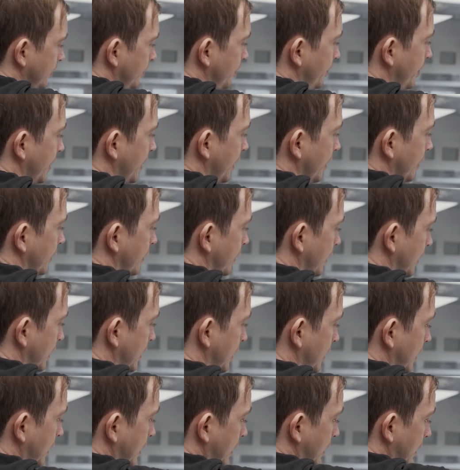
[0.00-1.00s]
But
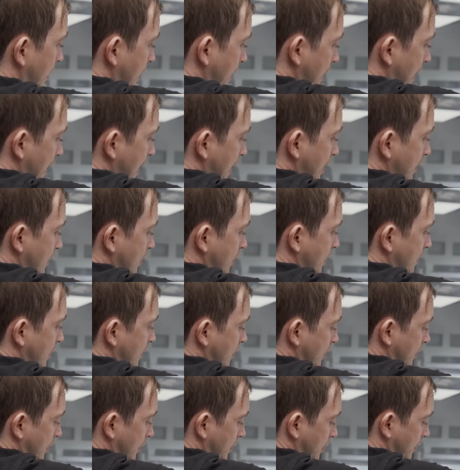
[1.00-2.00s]
it
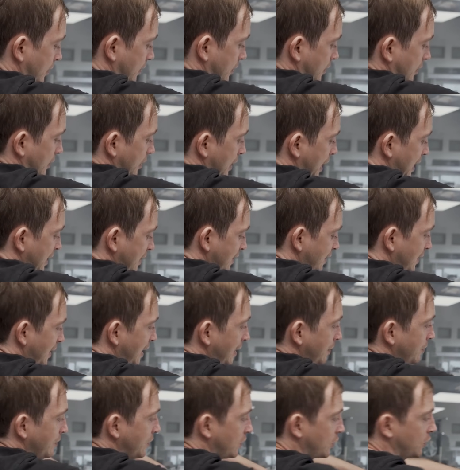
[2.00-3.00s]

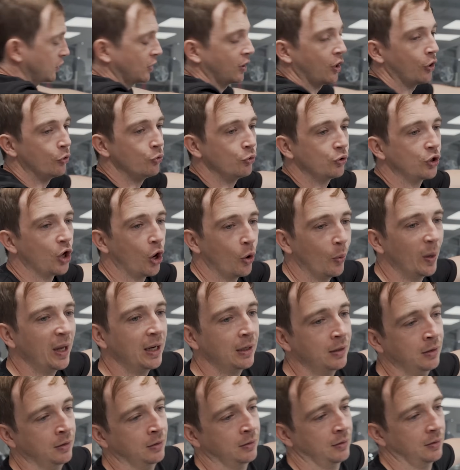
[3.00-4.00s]
seems slow
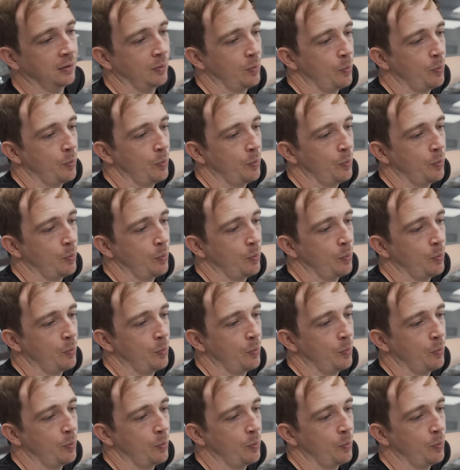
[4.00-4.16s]
going,